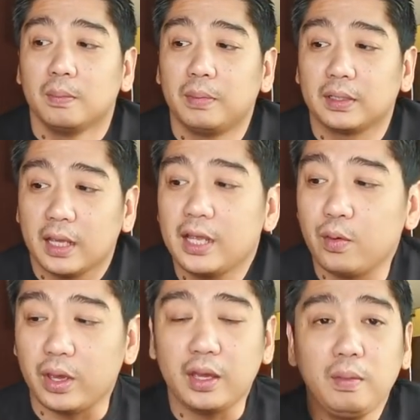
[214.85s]
But
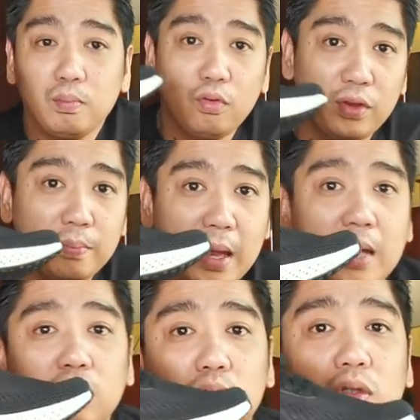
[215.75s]
anyway, moving
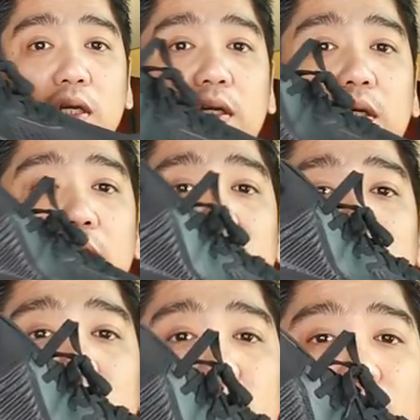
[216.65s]
back to the
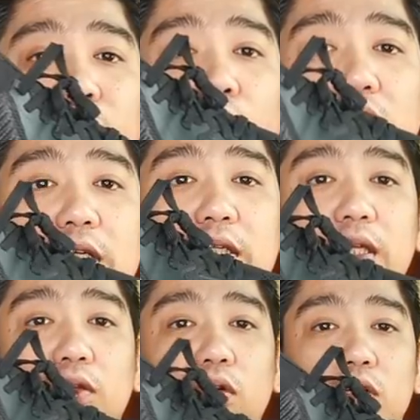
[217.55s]
4D
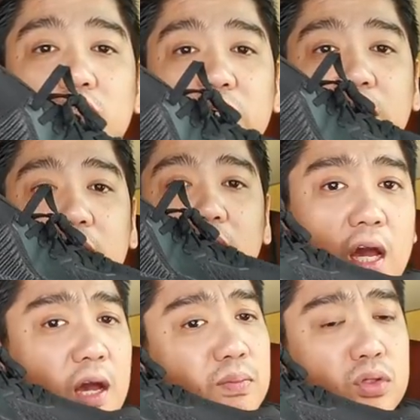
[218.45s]
technology,
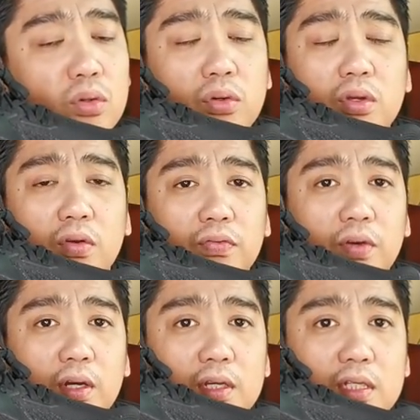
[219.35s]
I'm sure you've
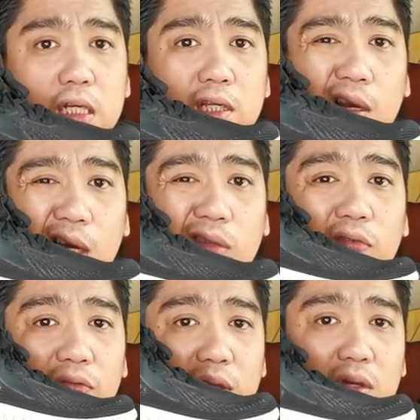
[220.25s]
uh, seen a lot
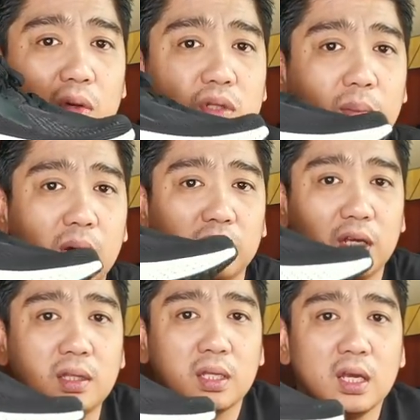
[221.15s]
of videos about
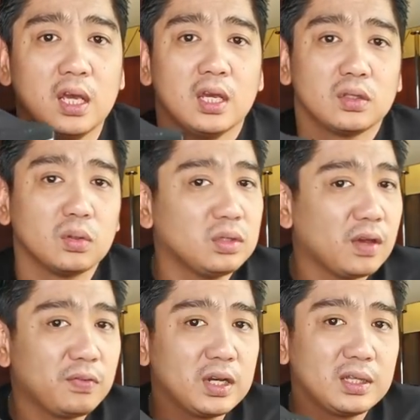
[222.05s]
it. So
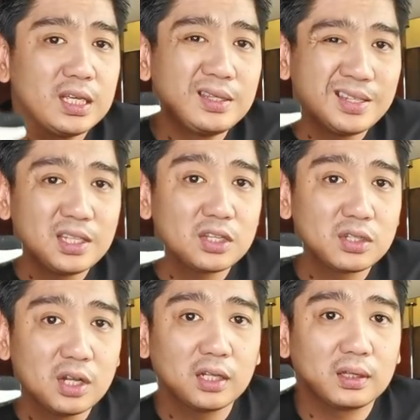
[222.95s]
definitely this
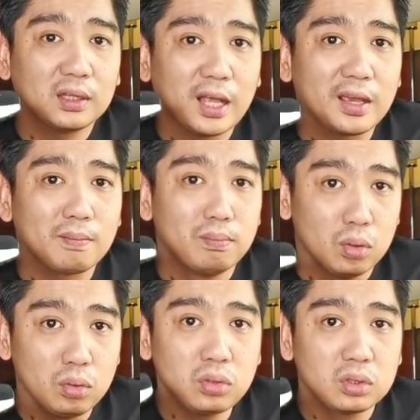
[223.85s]
is not like
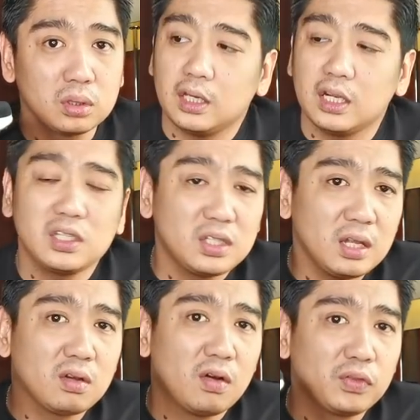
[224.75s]
boost. It is
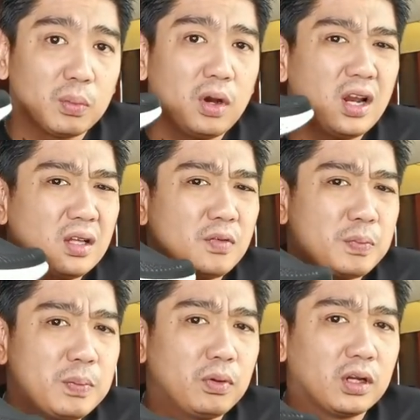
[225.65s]
still comfortable. A lot of
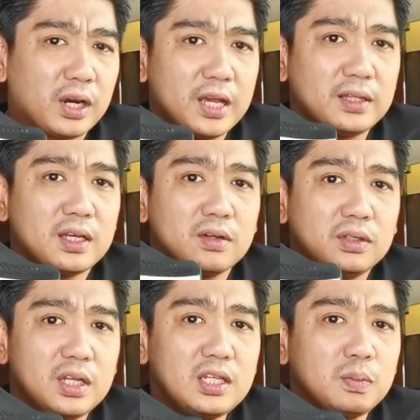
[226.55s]
people are hating
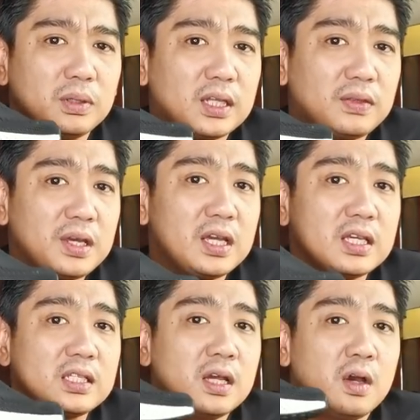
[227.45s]
on these, but the thing
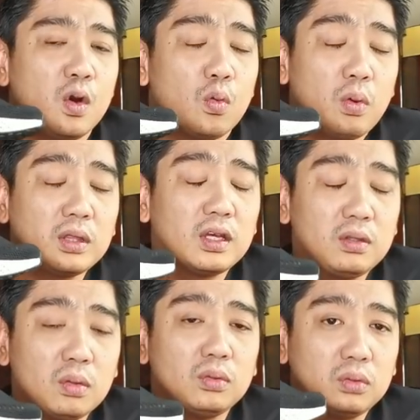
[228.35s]
is, what they
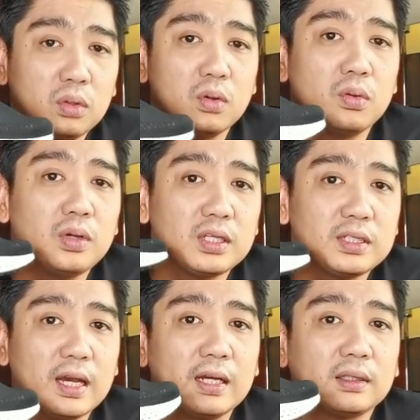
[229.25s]
don't know
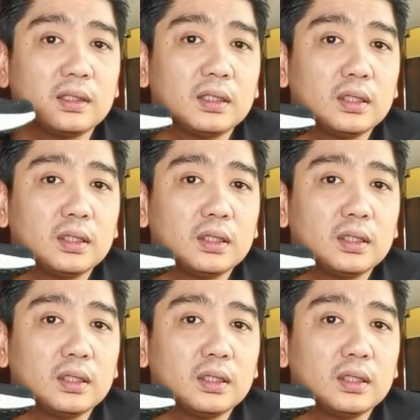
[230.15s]
is that